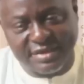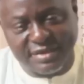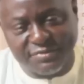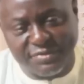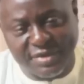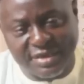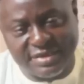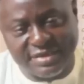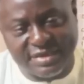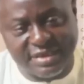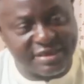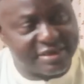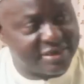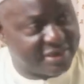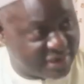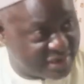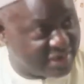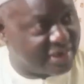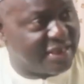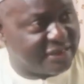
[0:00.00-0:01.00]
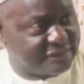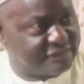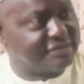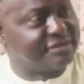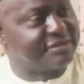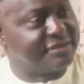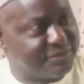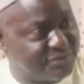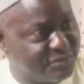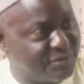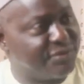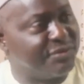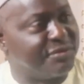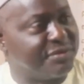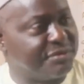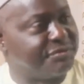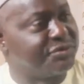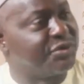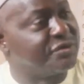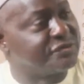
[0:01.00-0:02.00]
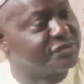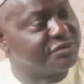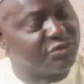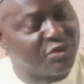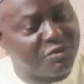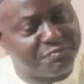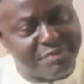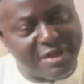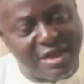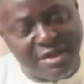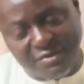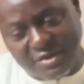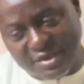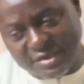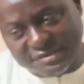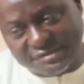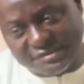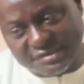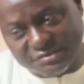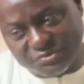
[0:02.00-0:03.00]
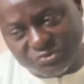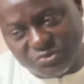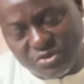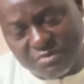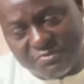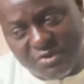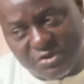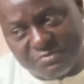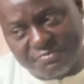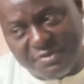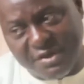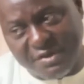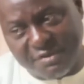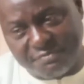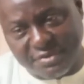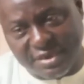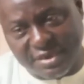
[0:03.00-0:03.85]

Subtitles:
when they realized, because power is all about power